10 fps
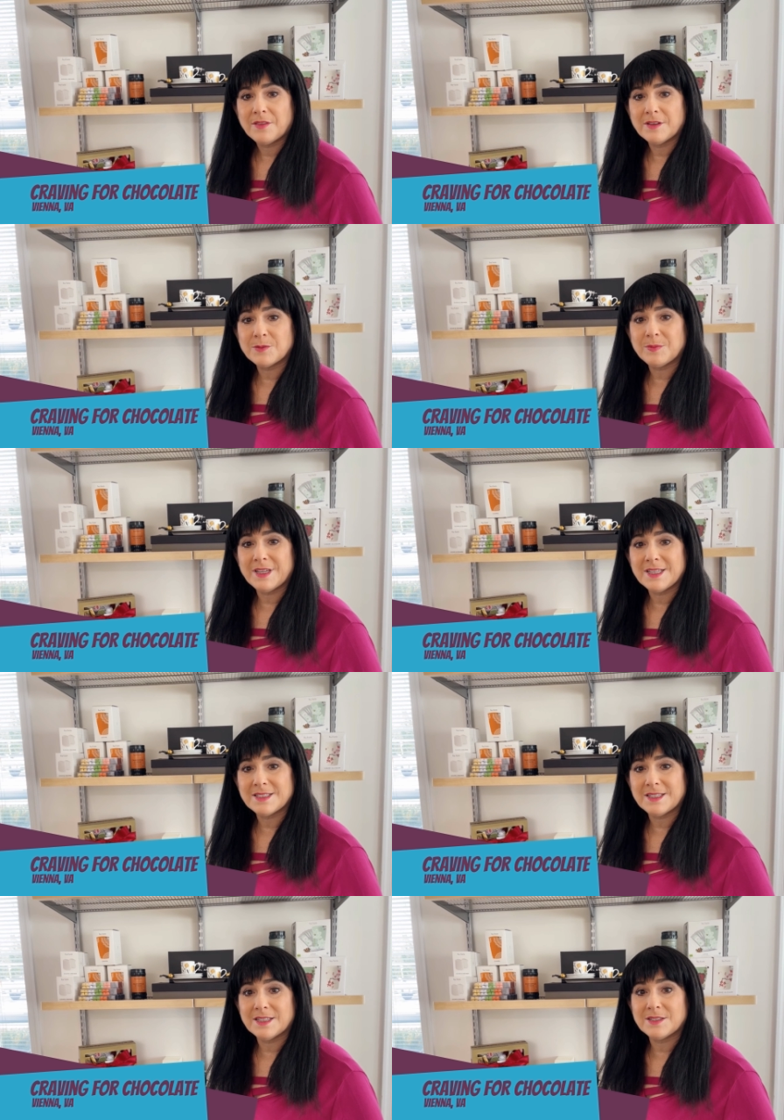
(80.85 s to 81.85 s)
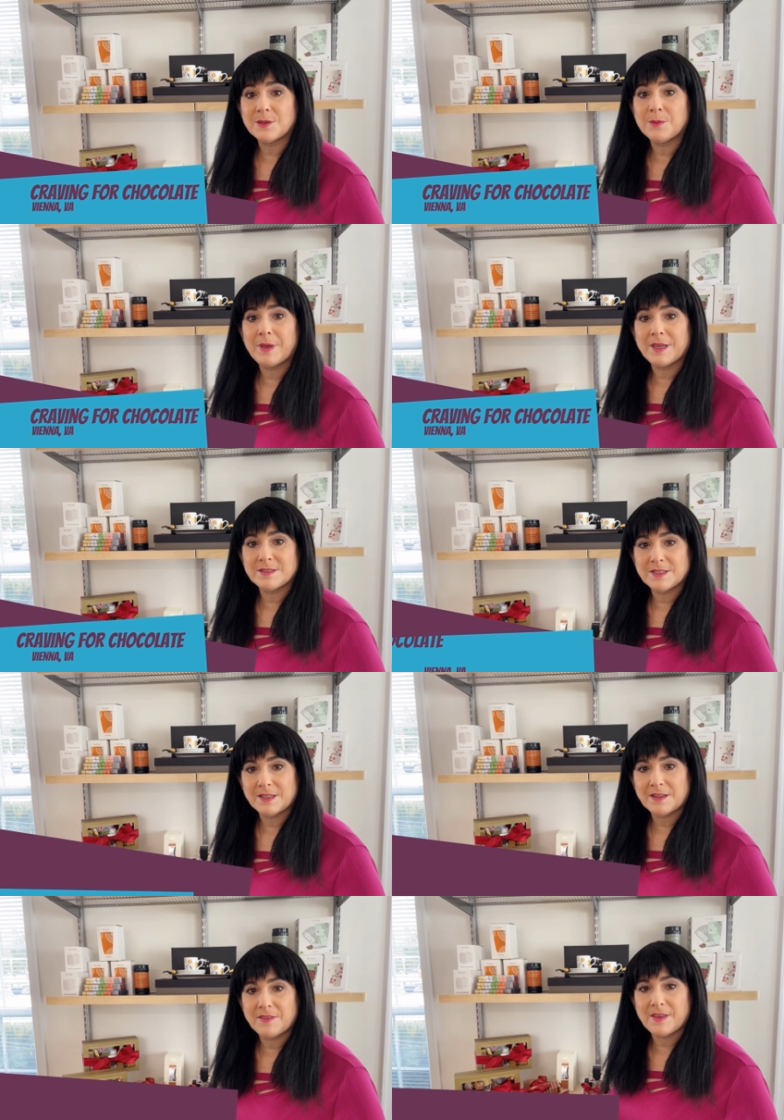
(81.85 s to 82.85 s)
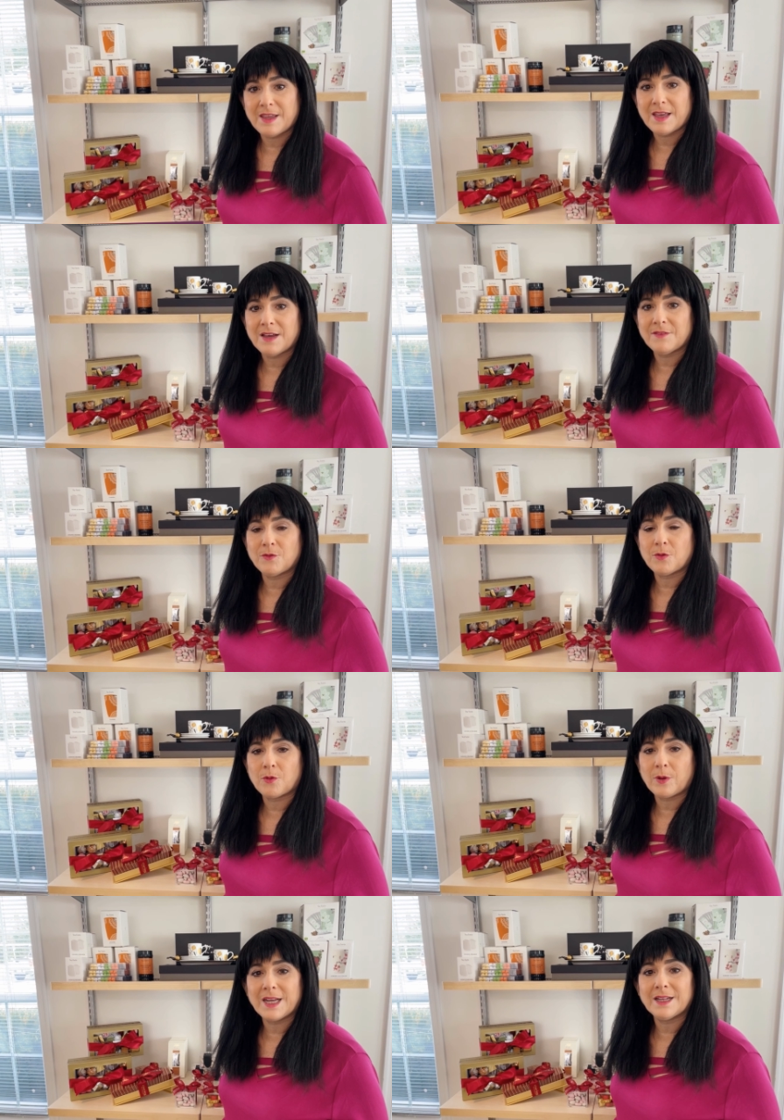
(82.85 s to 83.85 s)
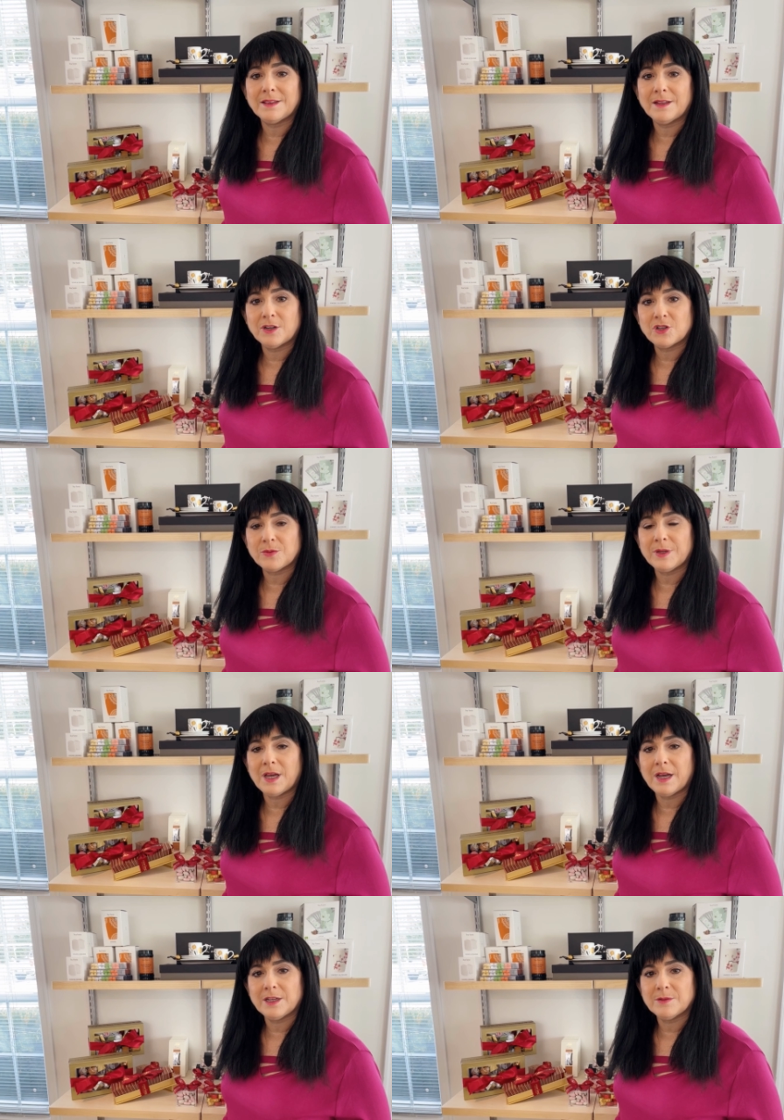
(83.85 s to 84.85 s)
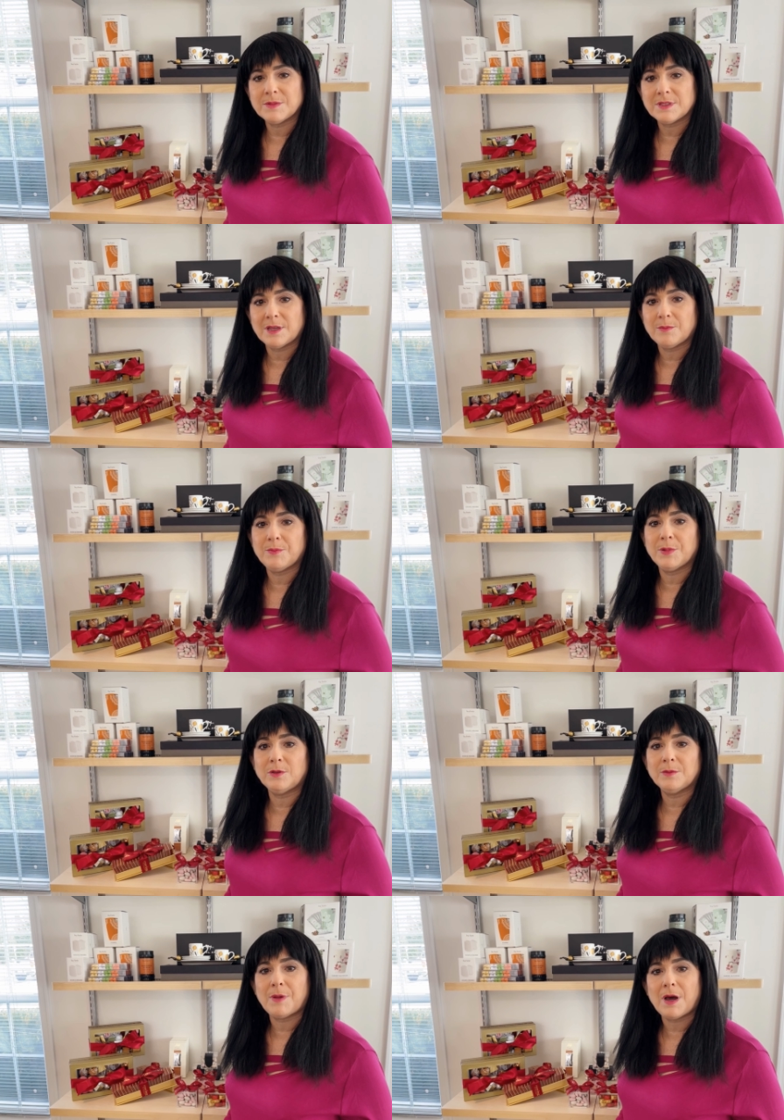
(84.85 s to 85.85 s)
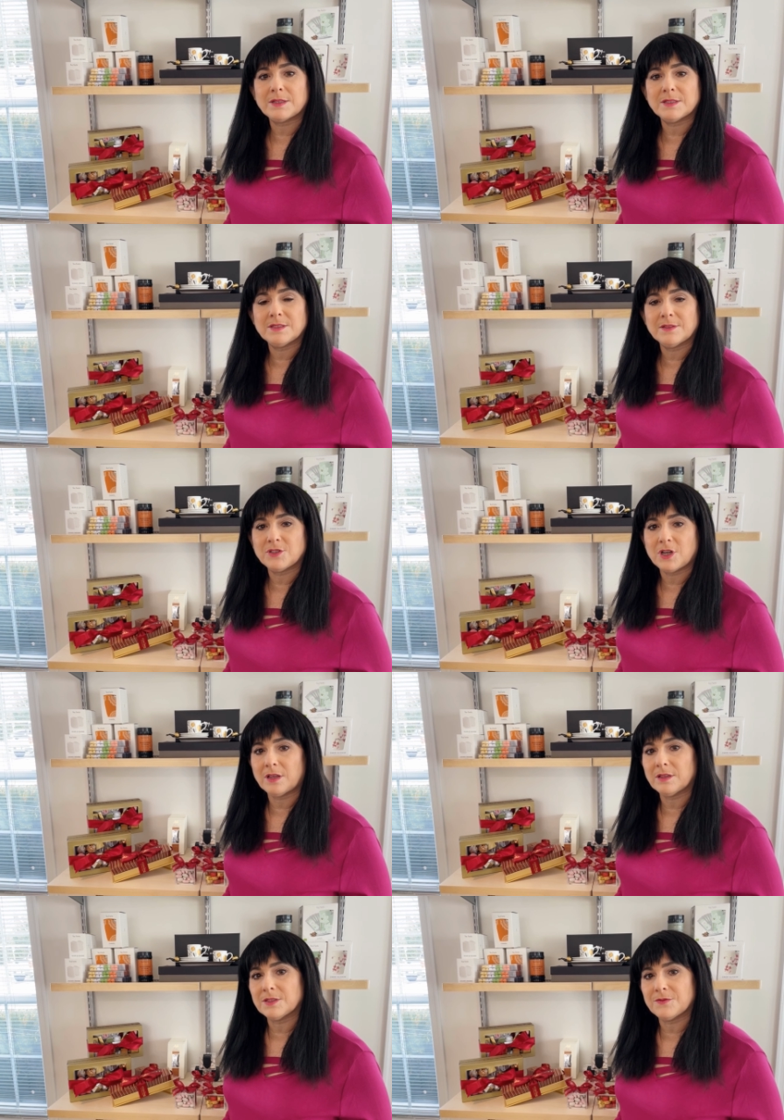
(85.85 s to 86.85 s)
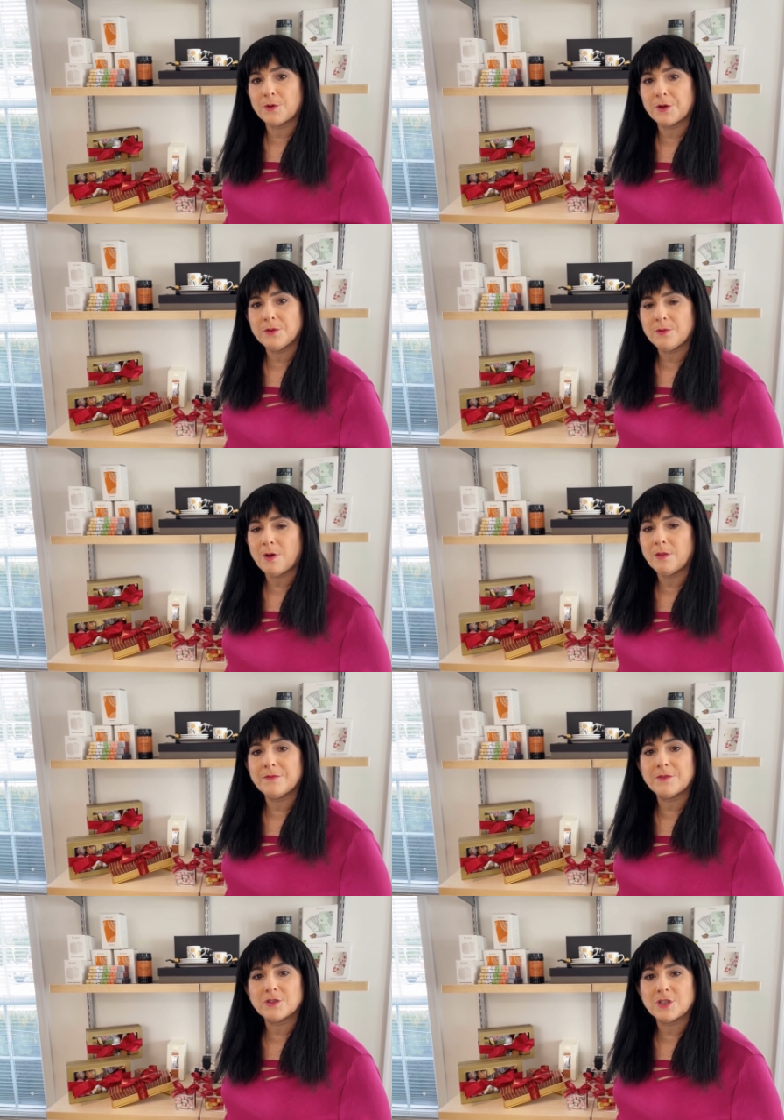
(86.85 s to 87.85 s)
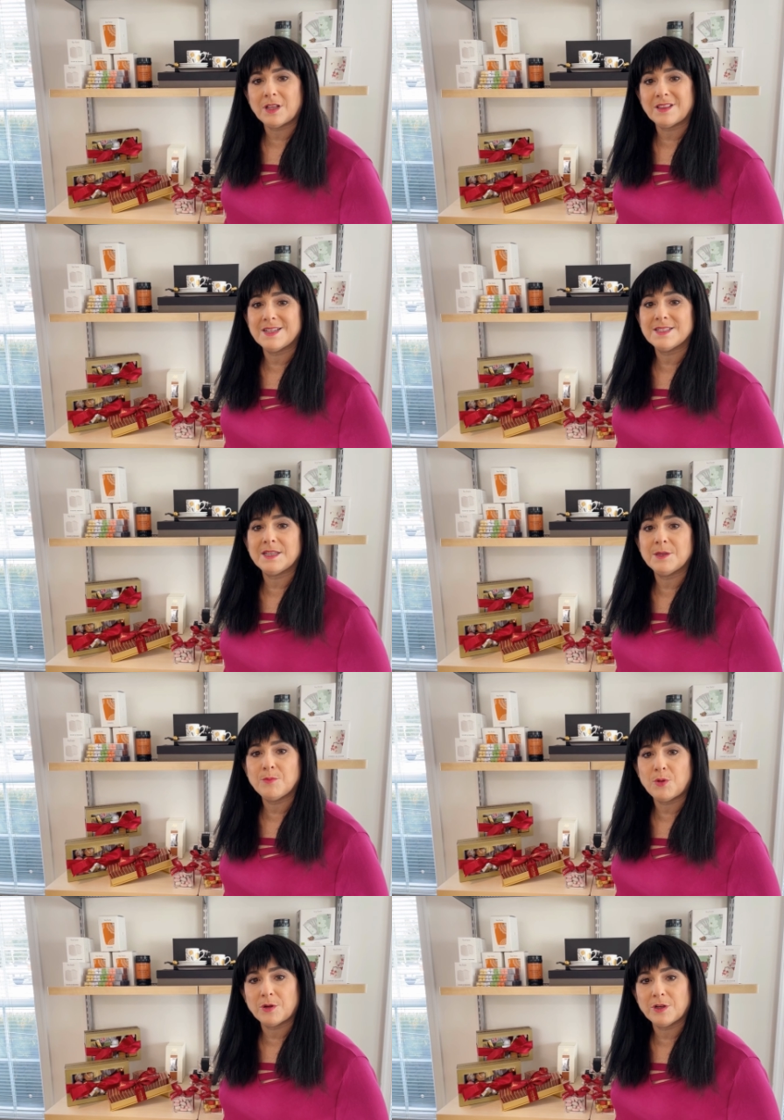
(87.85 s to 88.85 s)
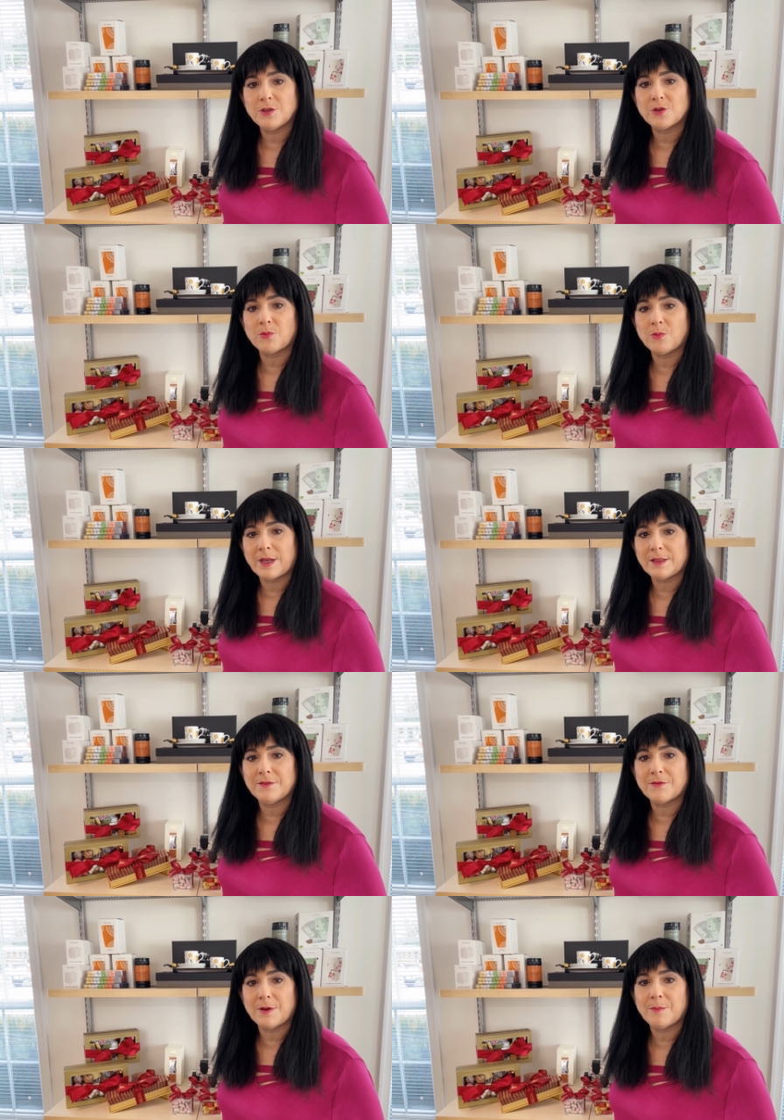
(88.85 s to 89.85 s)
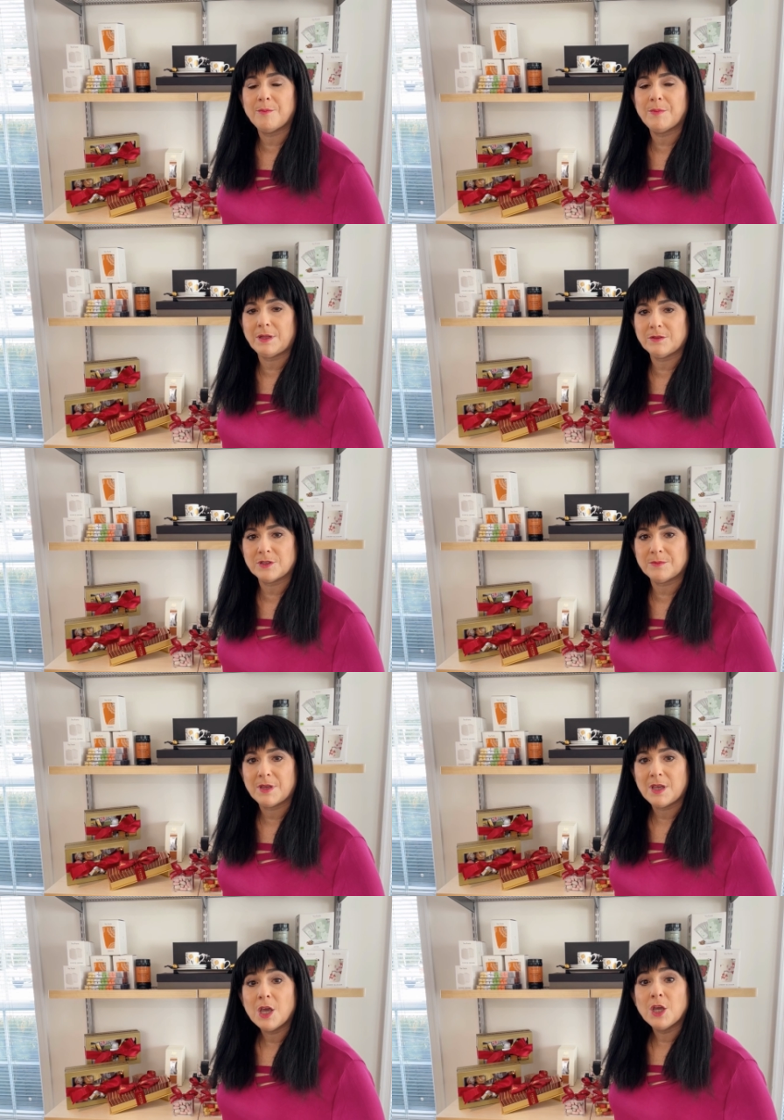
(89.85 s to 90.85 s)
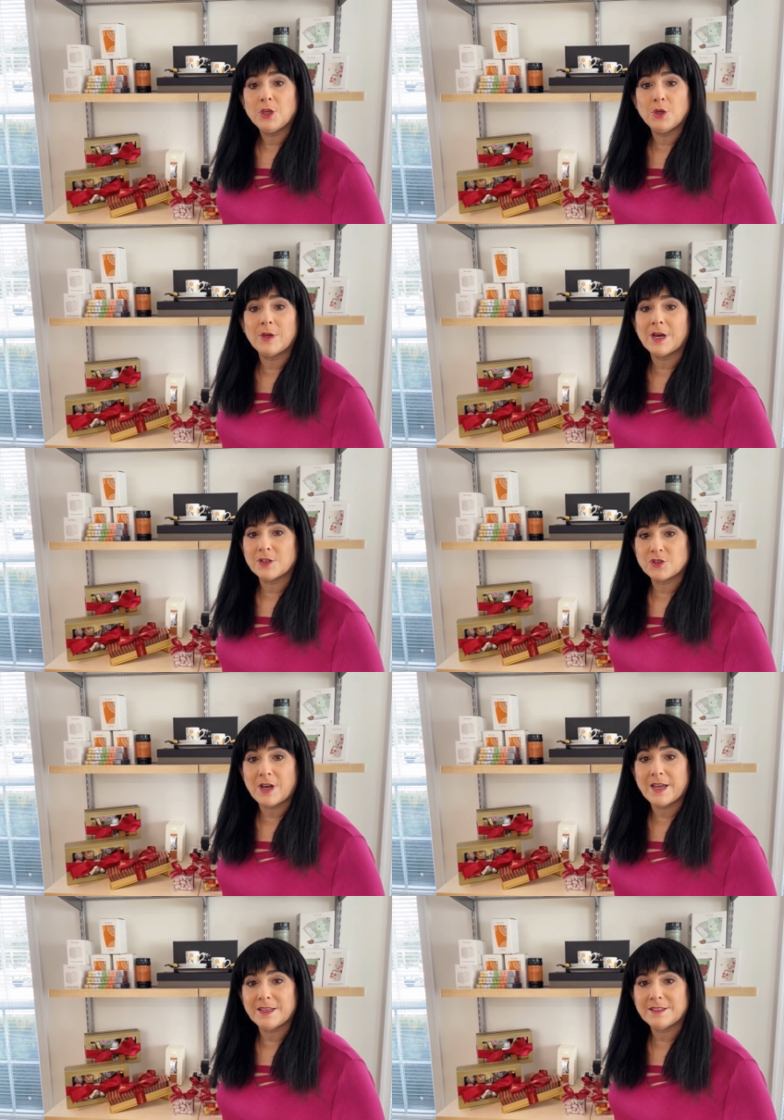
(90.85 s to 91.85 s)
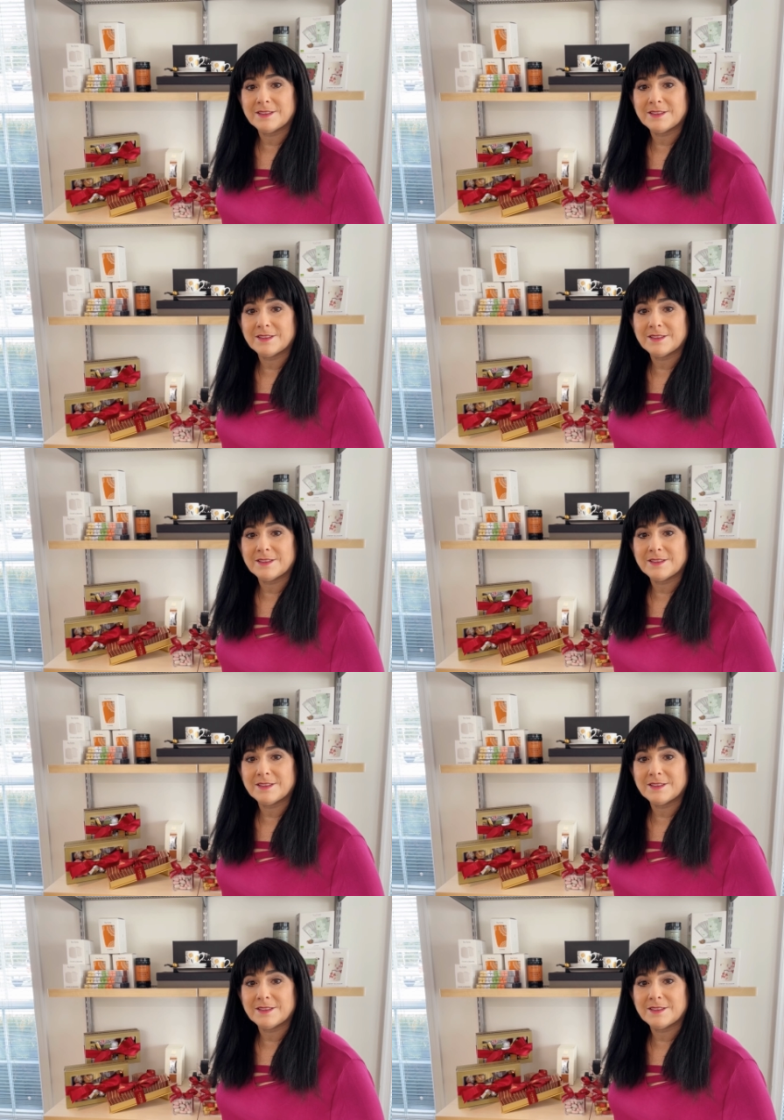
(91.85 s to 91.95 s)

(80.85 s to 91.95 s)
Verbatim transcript: This place is amazing. They have great luxury items. They build boxes of chocolates for you. All of their chocolate is imported directly from Belgium. You gotta try it.